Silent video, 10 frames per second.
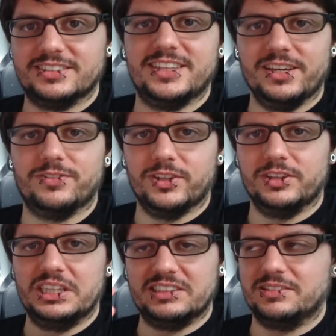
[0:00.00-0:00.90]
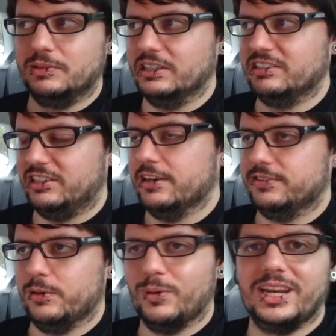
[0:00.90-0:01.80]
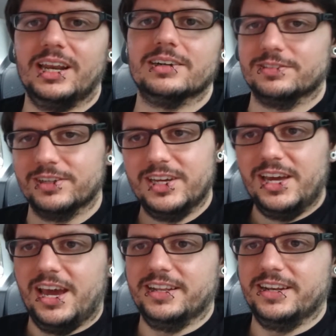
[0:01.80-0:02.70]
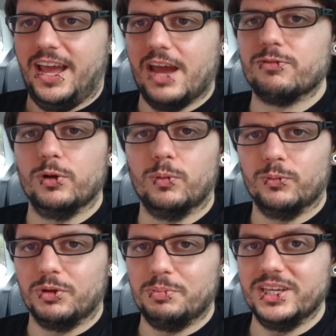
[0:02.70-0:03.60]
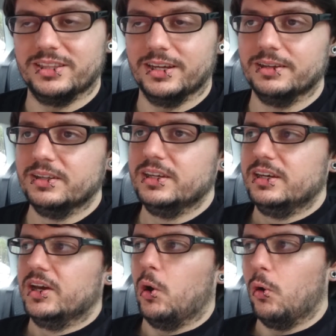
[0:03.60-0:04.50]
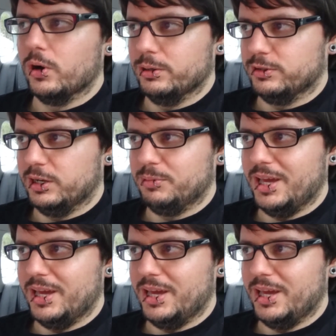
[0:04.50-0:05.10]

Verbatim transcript: this thing for this, this stuff that we love, and then everyone would be there. Or it was going to